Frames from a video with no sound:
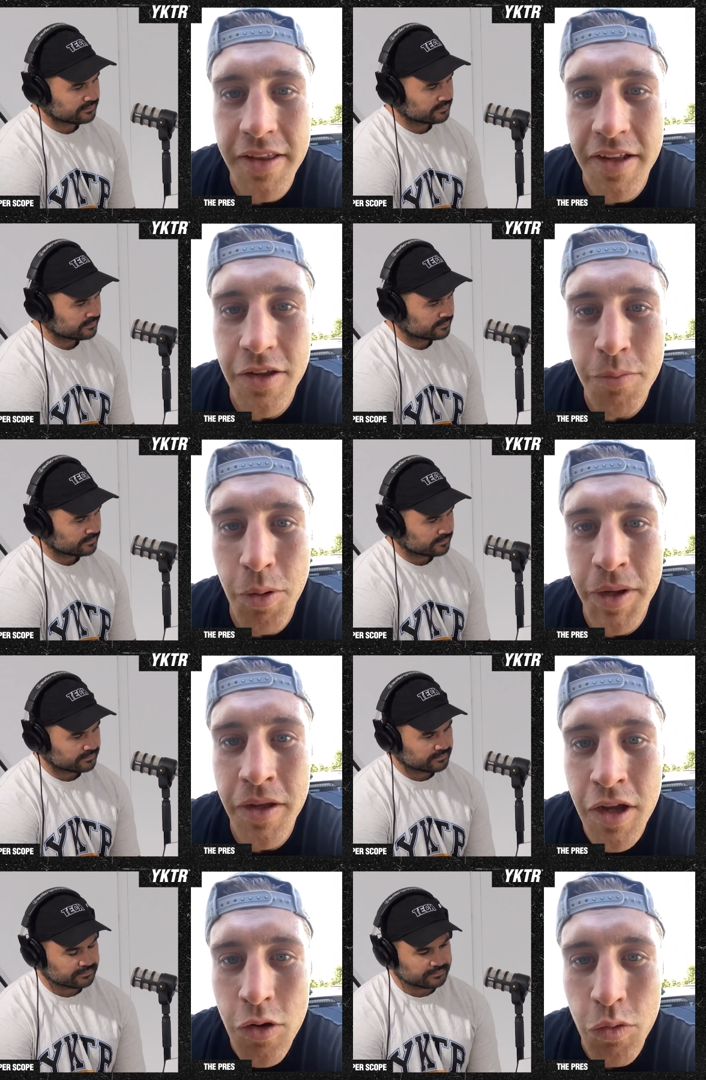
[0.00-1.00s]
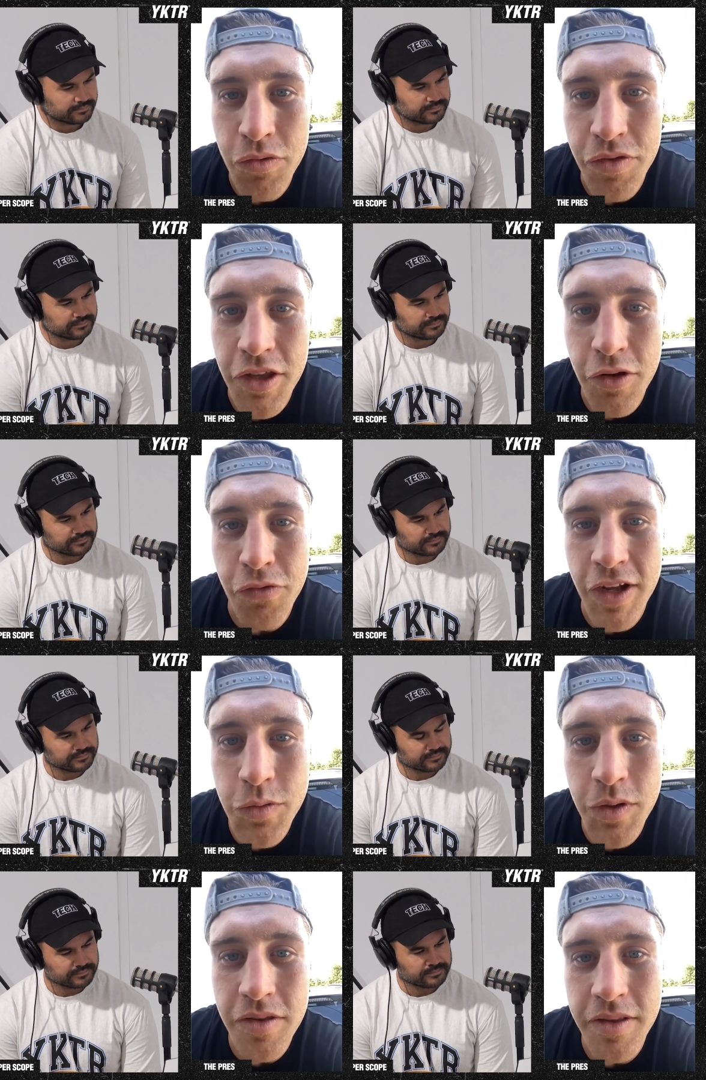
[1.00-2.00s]
Speaker 1: that you probably wouldn't think you're friends
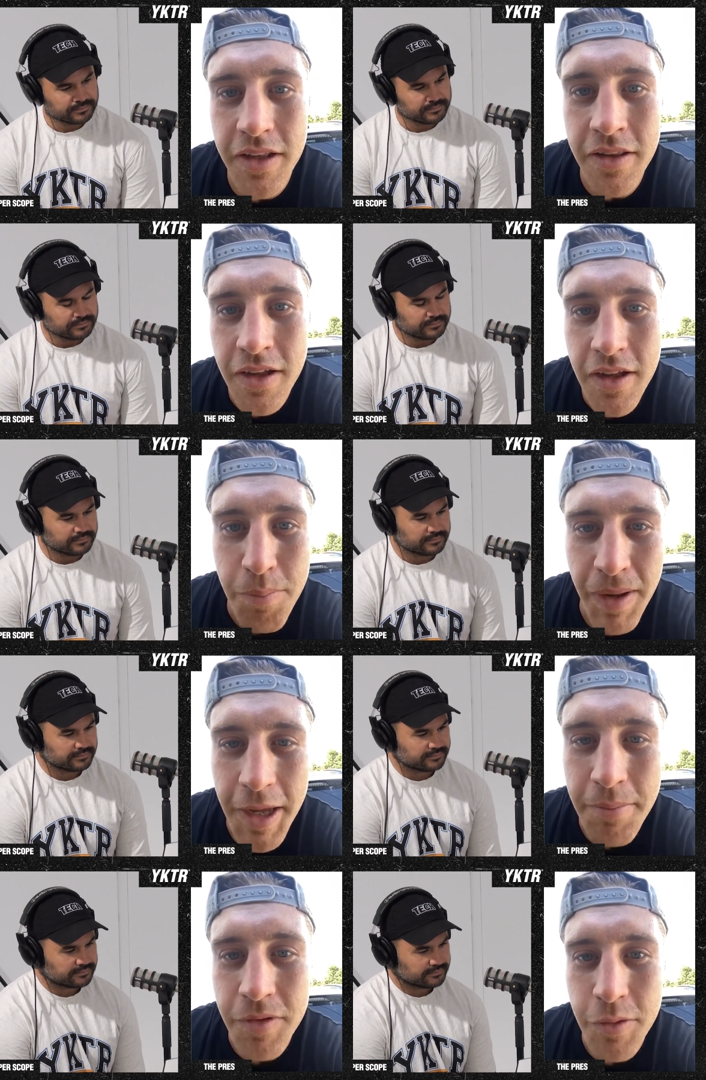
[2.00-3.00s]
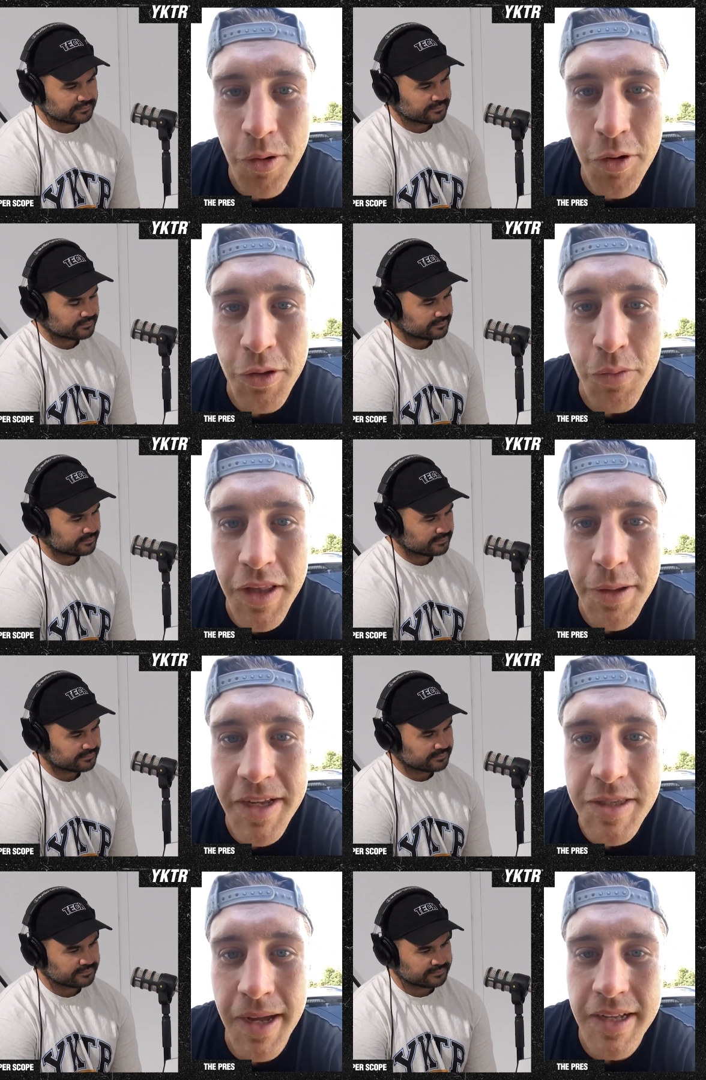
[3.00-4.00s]
with, and then bam, you're probably like one of their
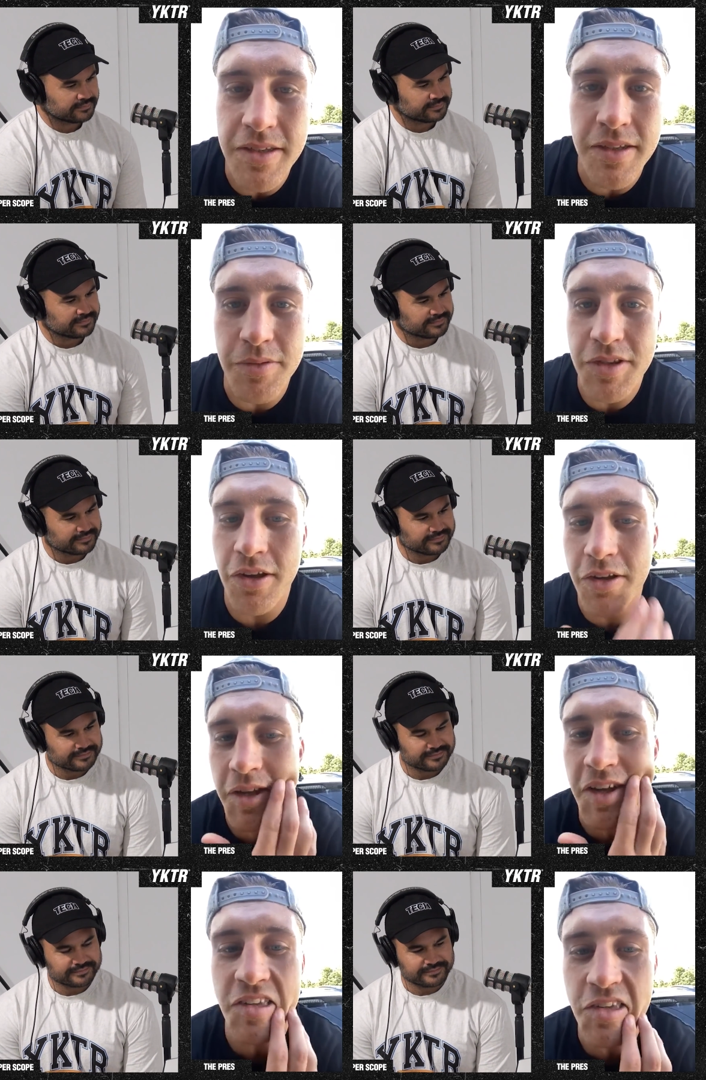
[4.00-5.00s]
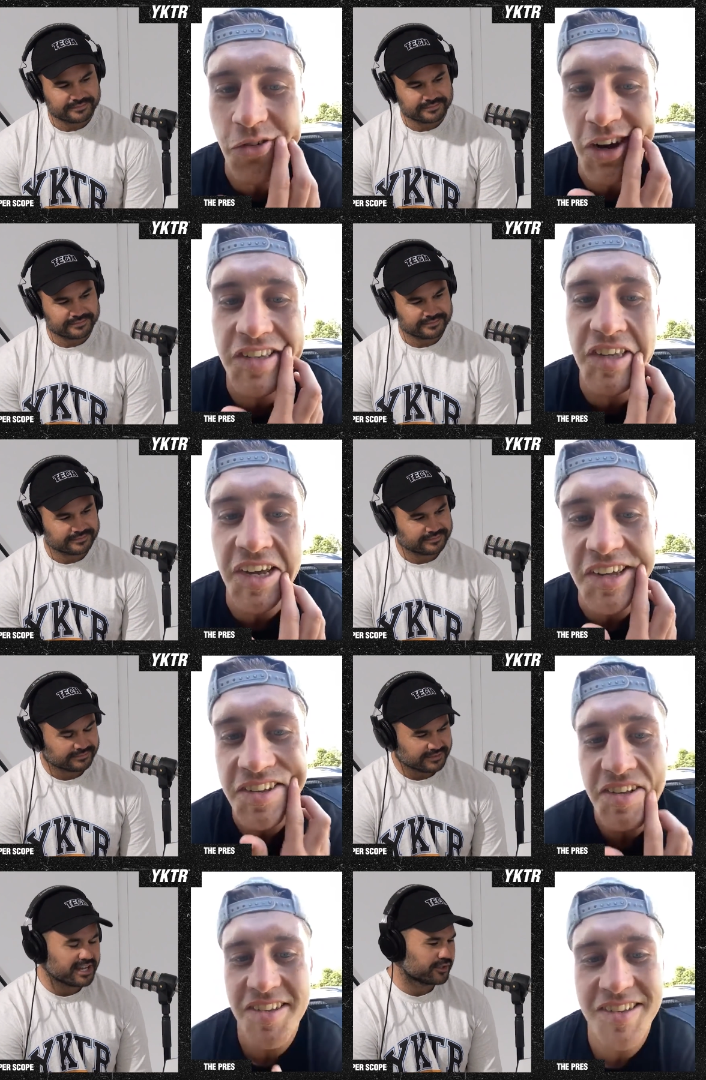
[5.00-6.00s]
best mates. So yeah, it's just crazy, eh?
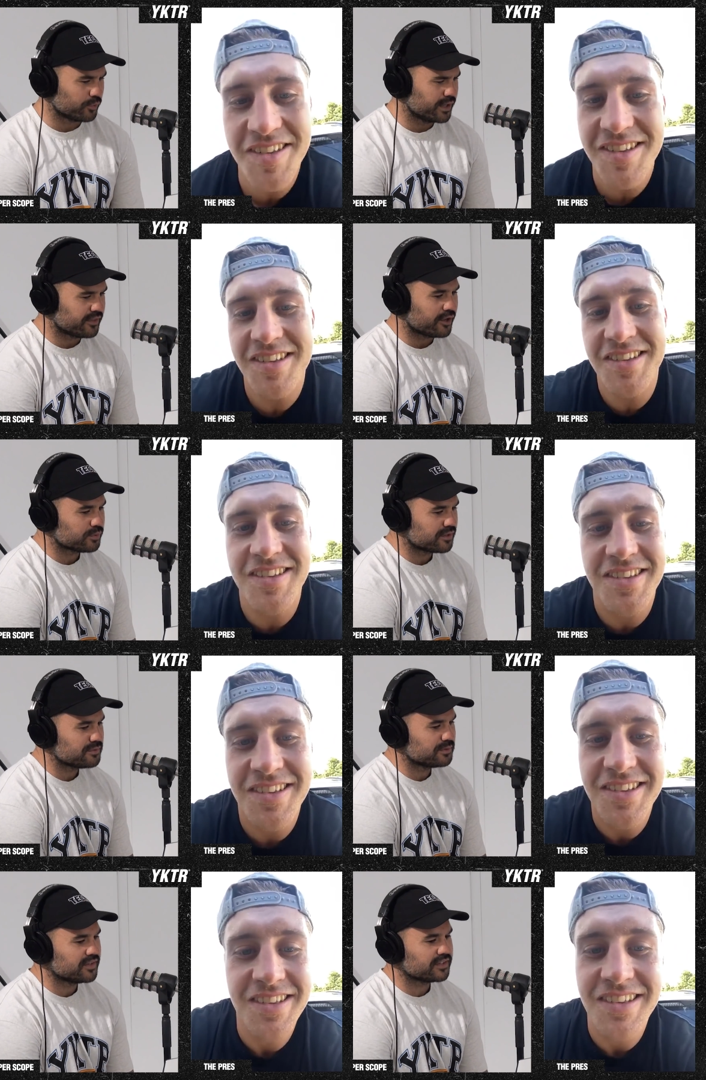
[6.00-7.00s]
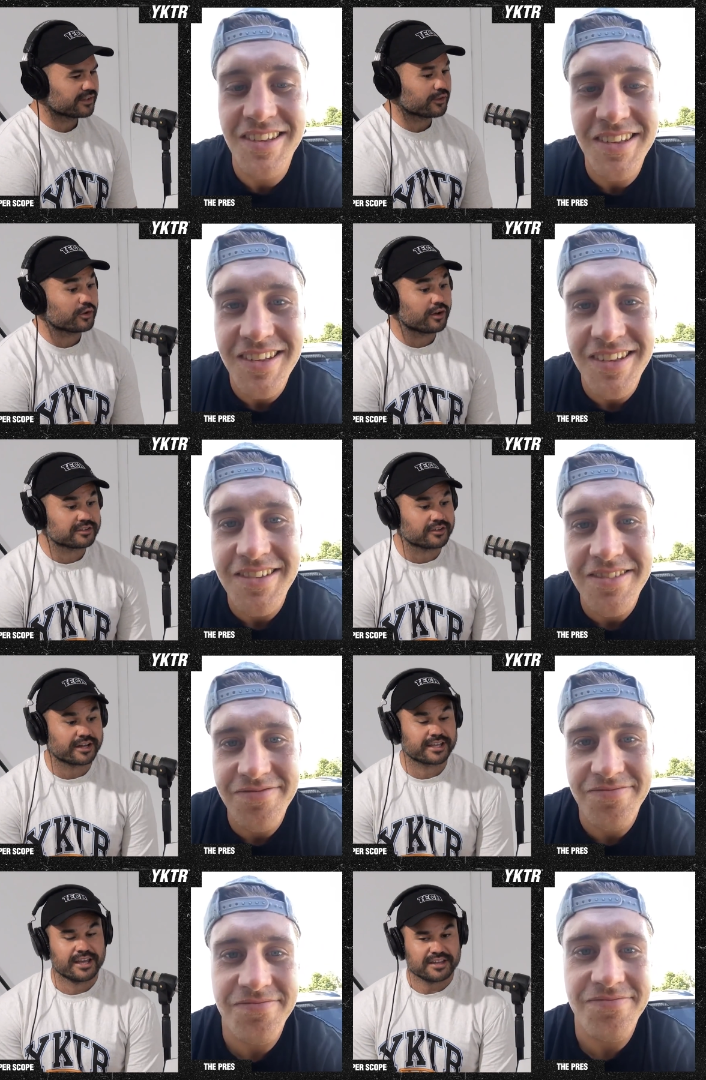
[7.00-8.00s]
Speaker 2: Yeah, it's weird. Those ones in particular, the guys
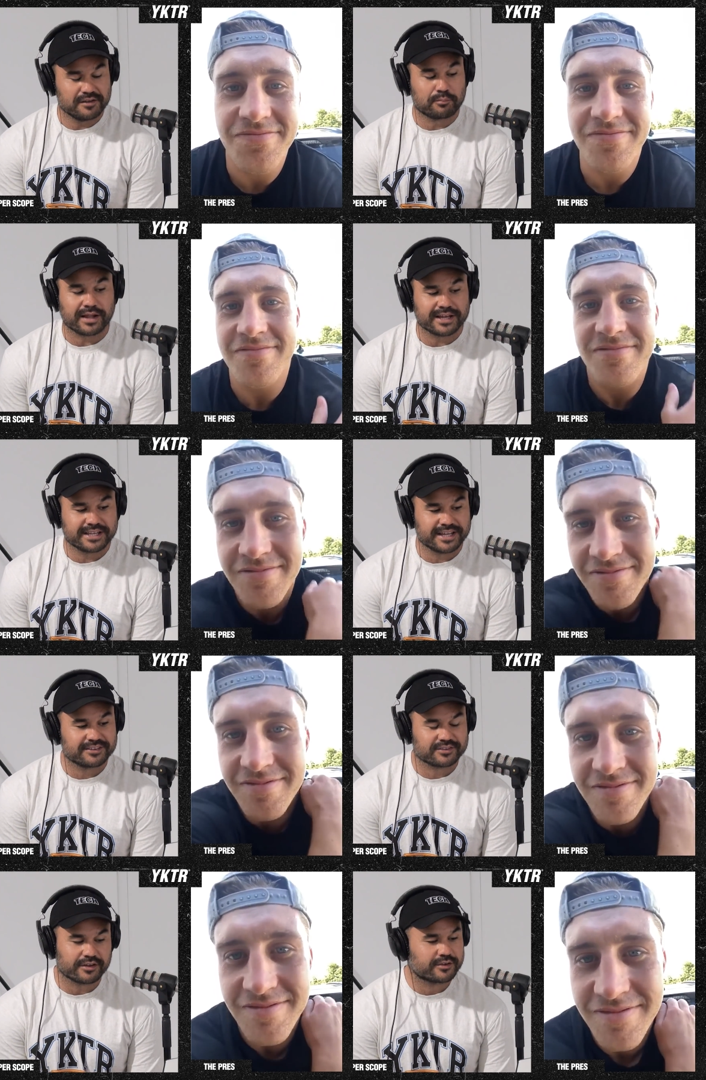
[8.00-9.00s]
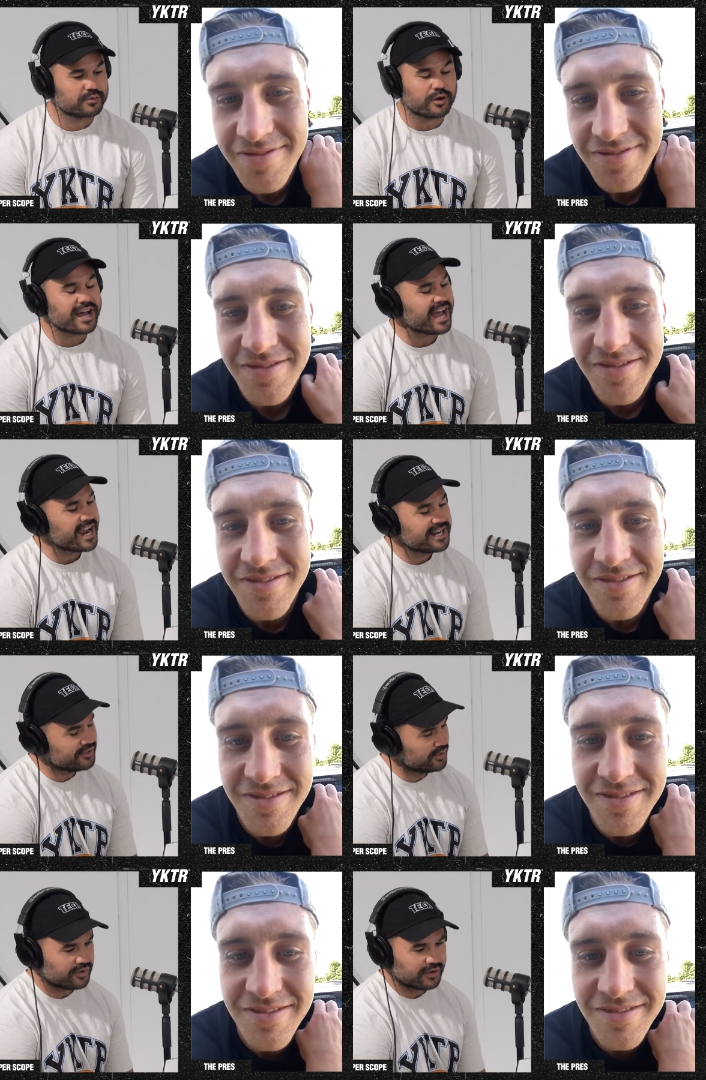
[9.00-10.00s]
like you play against, like because I hated
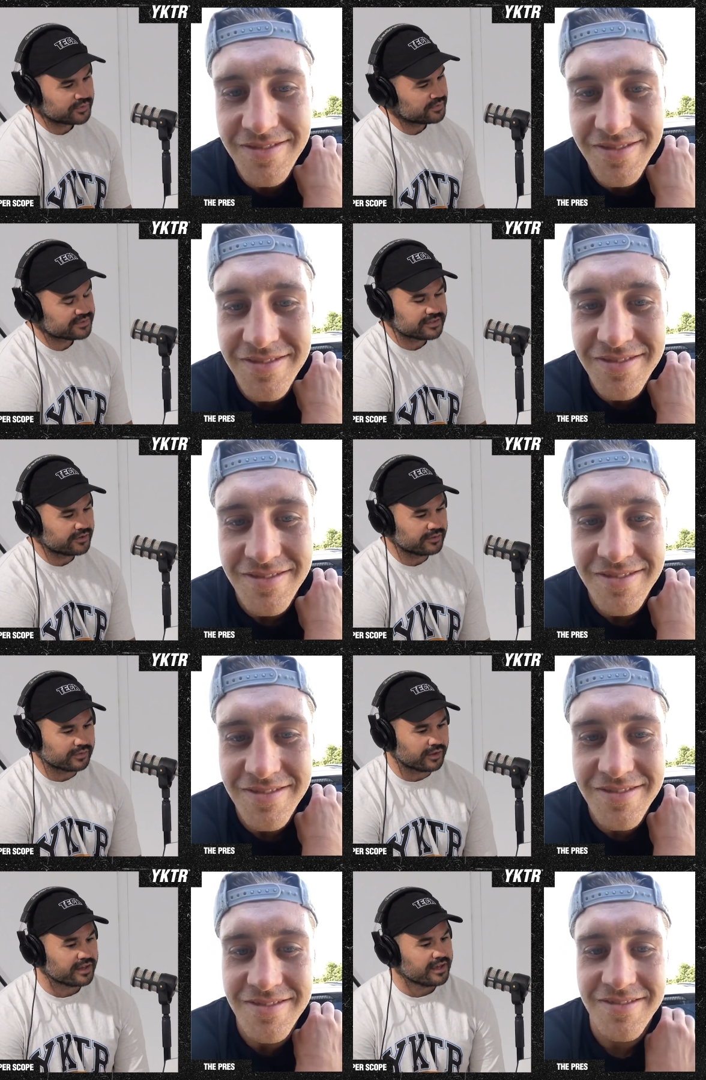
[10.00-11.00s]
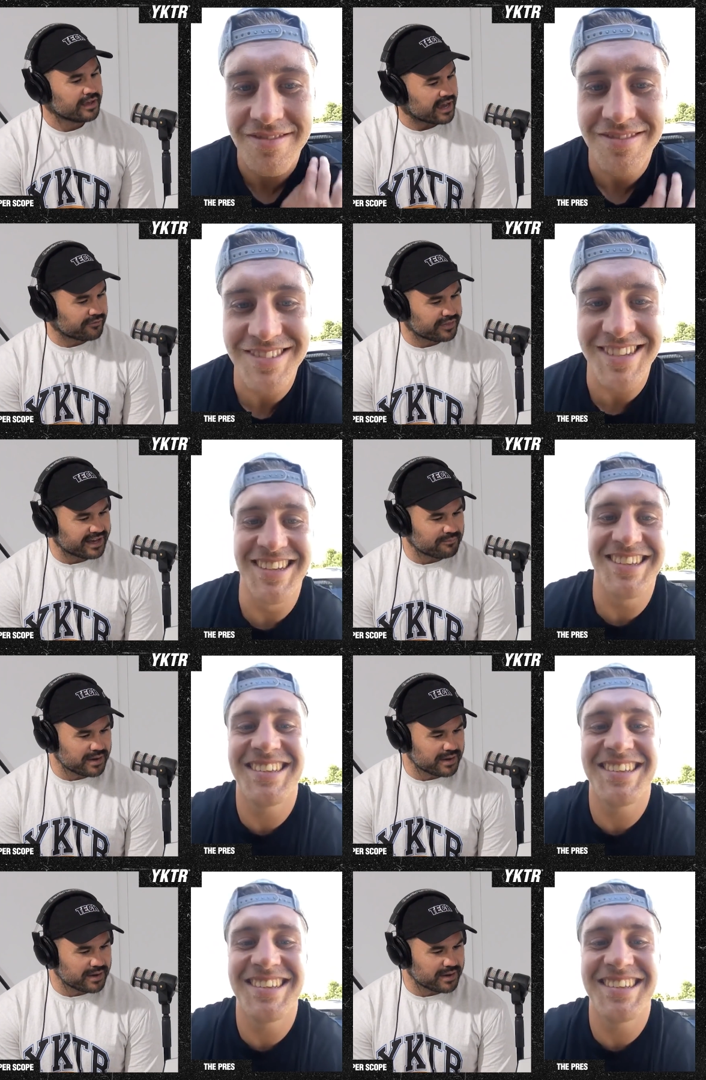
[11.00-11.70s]
you guys for so like having that